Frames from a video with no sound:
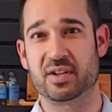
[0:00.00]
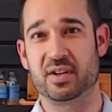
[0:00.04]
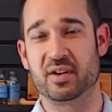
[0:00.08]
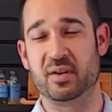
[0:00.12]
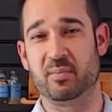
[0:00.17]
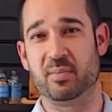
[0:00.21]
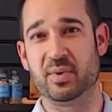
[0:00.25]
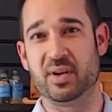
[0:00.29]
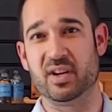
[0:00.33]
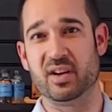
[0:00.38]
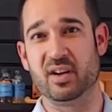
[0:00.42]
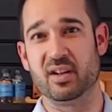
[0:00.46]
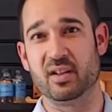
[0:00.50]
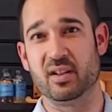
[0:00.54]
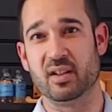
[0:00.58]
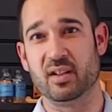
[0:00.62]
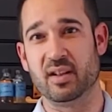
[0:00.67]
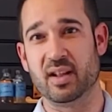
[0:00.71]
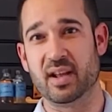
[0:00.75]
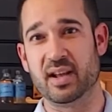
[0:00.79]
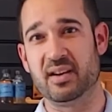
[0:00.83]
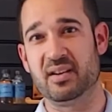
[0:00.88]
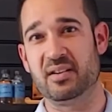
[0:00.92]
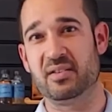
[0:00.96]
going to be a
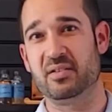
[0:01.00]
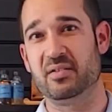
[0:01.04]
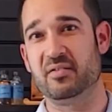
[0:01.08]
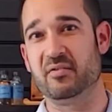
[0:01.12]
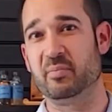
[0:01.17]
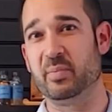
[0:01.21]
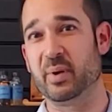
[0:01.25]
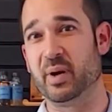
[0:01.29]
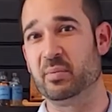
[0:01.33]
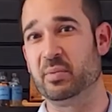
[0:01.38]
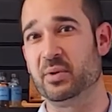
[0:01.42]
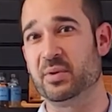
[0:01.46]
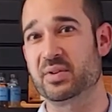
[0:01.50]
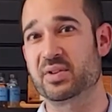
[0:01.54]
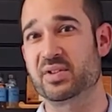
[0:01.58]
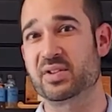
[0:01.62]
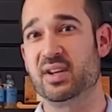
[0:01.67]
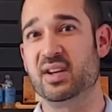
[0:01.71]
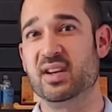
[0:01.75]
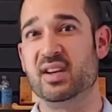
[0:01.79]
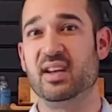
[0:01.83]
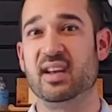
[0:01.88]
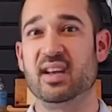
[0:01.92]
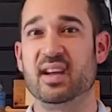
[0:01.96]
layer of
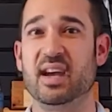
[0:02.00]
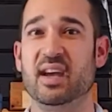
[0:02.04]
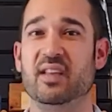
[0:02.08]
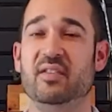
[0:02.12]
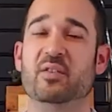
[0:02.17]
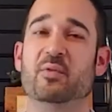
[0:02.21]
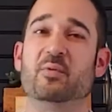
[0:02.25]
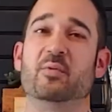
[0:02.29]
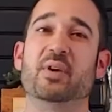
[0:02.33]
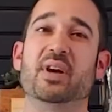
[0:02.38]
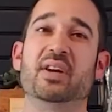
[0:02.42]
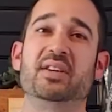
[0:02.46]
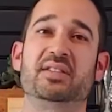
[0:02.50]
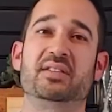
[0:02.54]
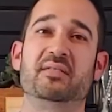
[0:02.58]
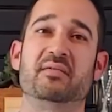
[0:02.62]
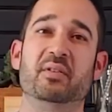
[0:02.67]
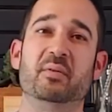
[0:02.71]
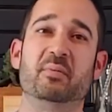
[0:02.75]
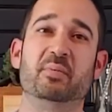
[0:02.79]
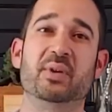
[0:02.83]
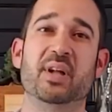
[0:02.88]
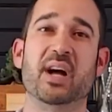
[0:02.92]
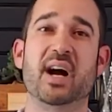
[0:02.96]
bubbles, and the rest of
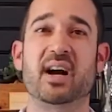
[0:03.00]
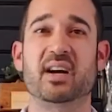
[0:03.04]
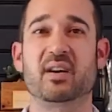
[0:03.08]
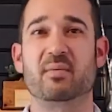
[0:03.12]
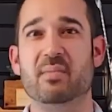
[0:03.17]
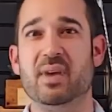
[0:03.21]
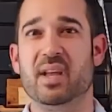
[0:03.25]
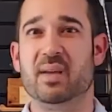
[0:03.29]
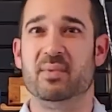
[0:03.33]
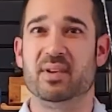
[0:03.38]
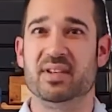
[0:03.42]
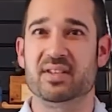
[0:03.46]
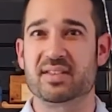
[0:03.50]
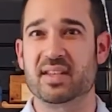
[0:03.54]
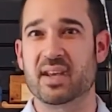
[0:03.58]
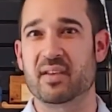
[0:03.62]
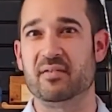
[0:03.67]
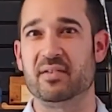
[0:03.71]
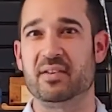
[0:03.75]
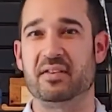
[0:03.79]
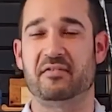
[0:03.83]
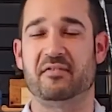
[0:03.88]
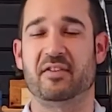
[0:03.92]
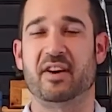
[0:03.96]
the block, maybe
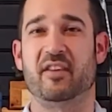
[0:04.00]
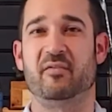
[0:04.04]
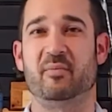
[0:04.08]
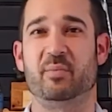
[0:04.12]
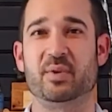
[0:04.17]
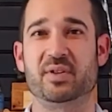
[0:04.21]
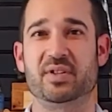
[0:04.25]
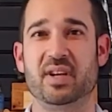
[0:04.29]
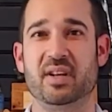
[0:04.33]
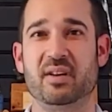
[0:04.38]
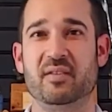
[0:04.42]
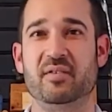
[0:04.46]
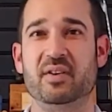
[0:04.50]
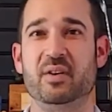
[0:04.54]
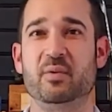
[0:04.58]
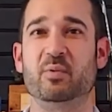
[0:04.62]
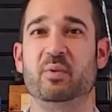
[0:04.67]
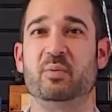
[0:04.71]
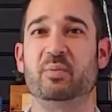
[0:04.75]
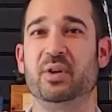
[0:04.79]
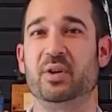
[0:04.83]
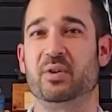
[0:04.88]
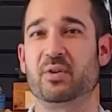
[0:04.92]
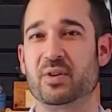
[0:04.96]
75% of it,
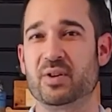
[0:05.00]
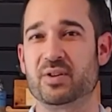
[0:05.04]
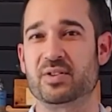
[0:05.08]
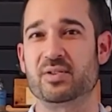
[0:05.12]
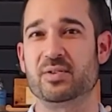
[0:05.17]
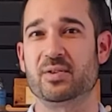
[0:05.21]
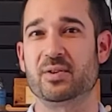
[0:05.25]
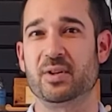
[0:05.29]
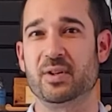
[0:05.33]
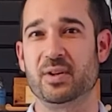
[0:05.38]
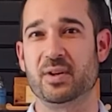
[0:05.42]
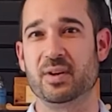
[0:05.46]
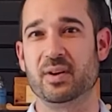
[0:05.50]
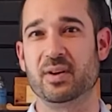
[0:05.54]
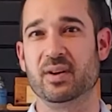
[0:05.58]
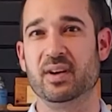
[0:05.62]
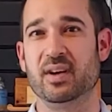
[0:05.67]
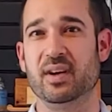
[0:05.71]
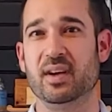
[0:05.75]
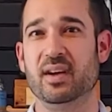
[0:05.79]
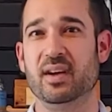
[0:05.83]
will be crystal clear.